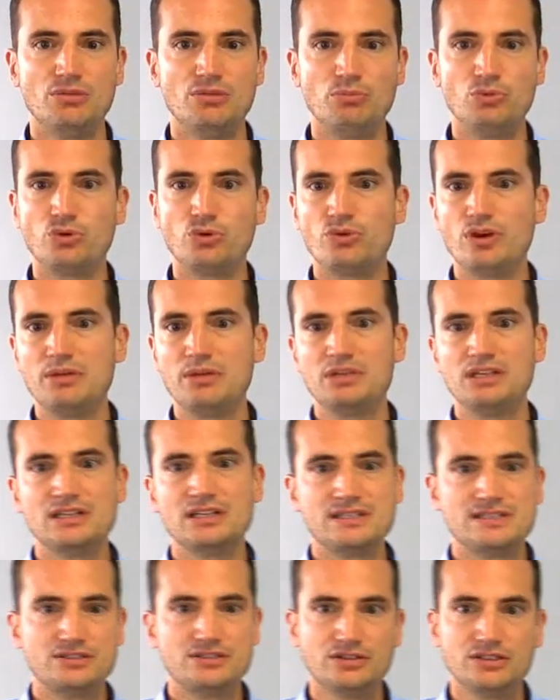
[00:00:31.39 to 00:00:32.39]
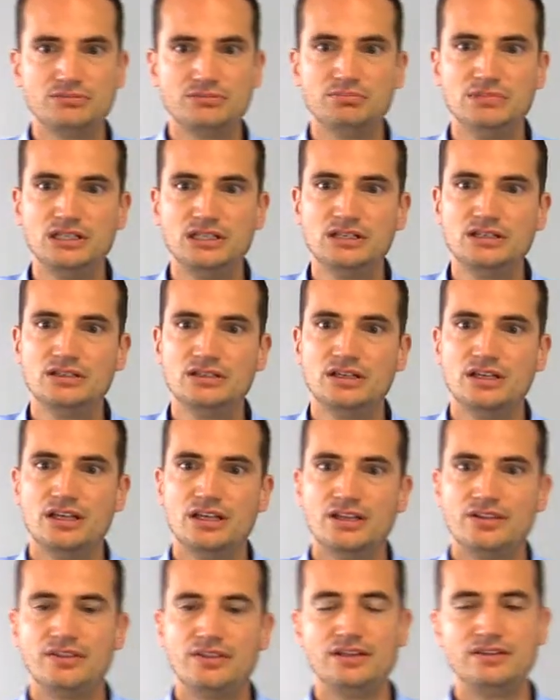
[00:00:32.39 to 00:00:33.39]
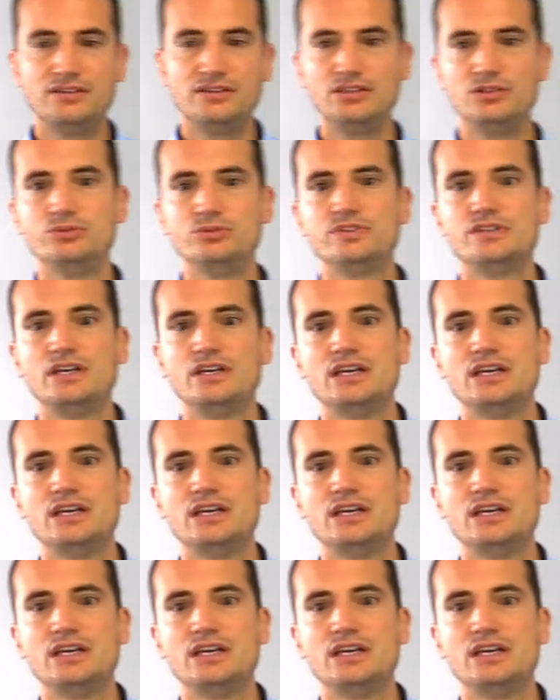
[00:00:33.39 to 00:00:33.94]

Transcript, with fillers: Programming does not mean that the user